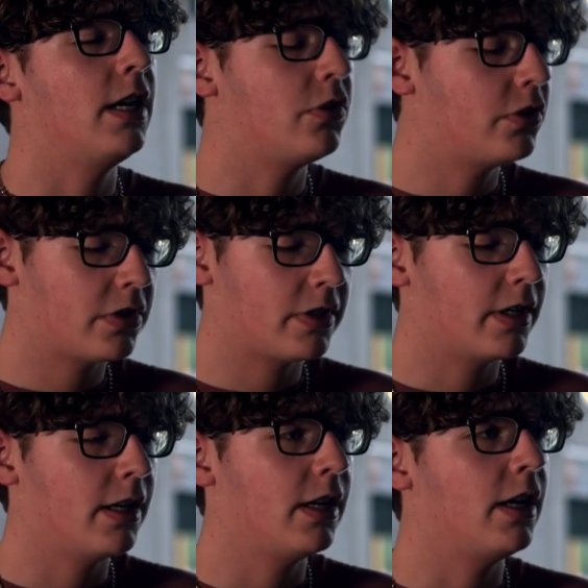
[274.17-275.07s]
He's just
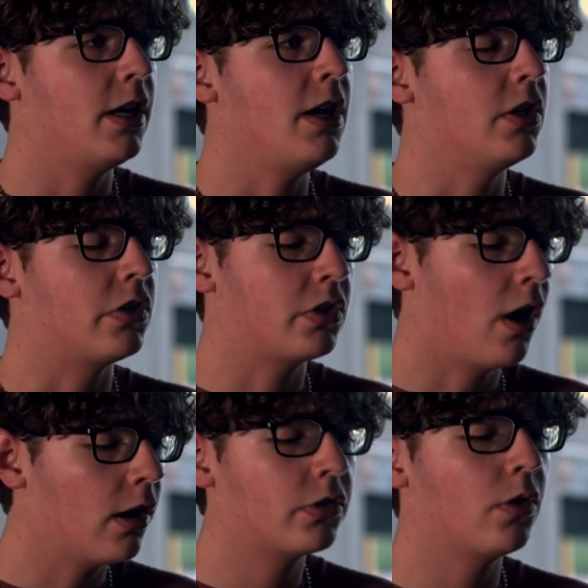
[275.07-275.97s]
his
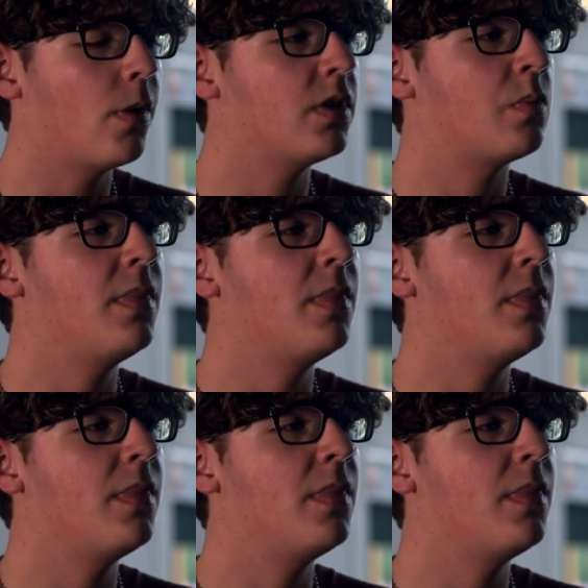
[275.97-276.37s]
socks are always